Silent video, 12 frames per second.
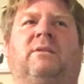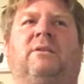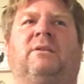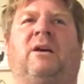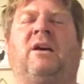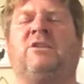
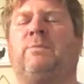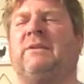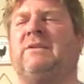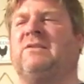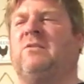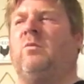
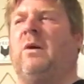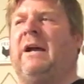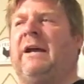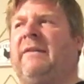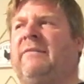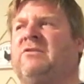Husbands and
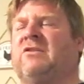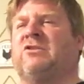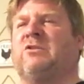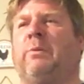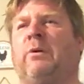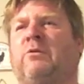wives are
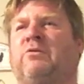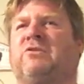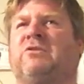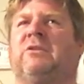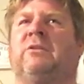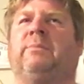
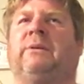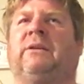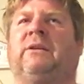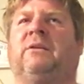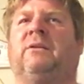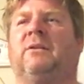supposed to
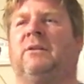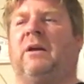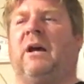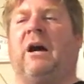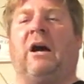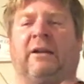be
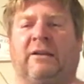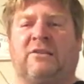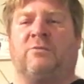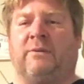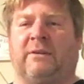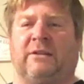
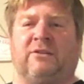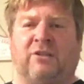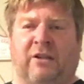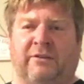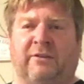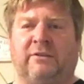honest with each
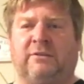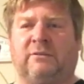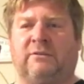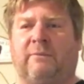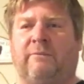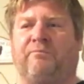other.
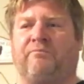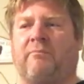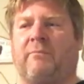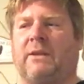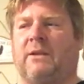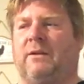
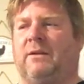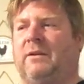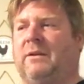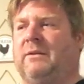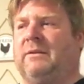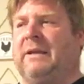
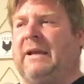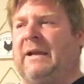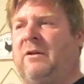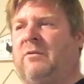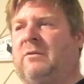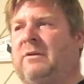
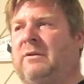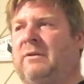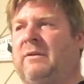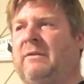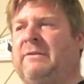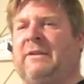Now,
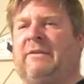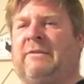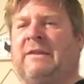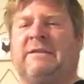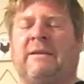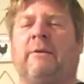
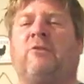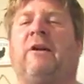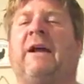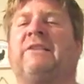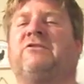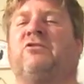the
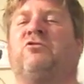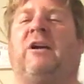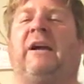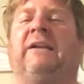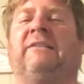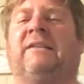Democrats are
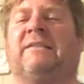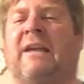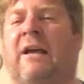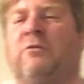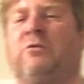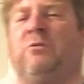trying to
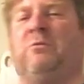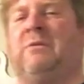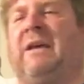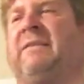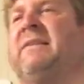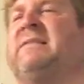tell you
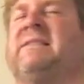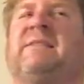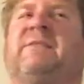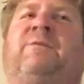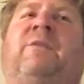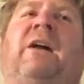that this is
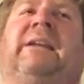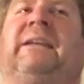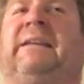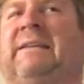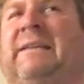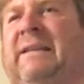
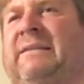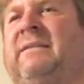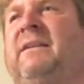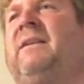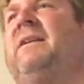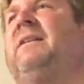funny, that
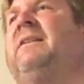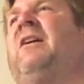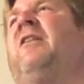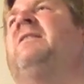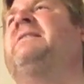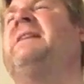
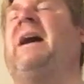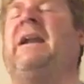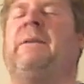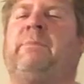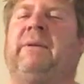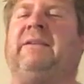no, it's not
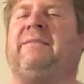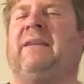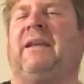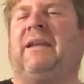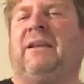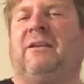a big
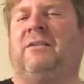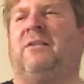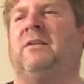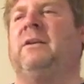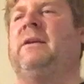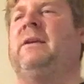deal.